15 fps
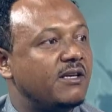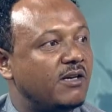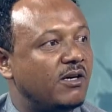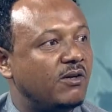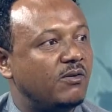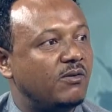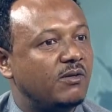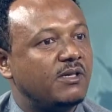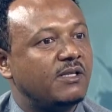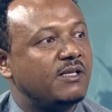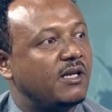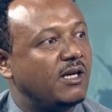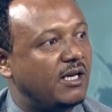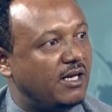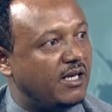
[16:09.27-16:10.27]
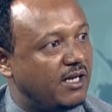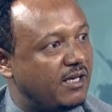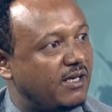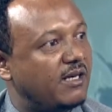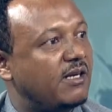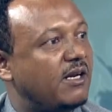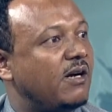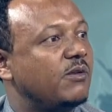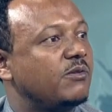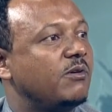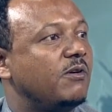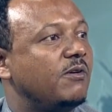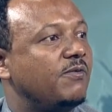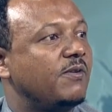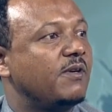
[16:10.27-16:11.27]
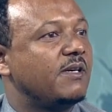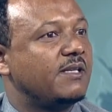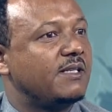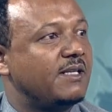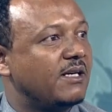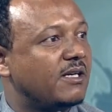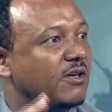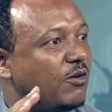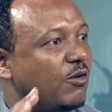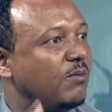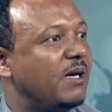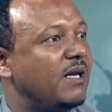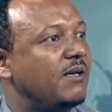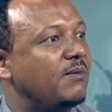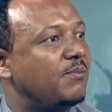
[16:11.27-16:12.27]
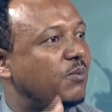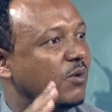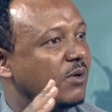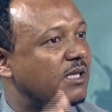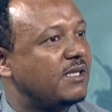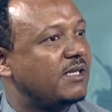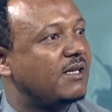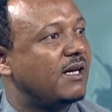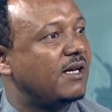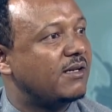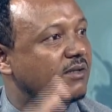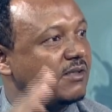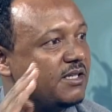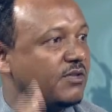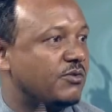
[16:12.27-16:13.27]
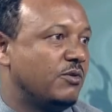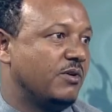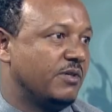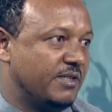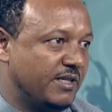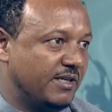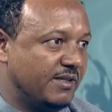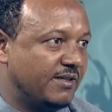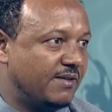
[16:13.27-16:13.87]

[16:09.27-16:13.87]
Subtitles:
know the in and out of the global political disorder.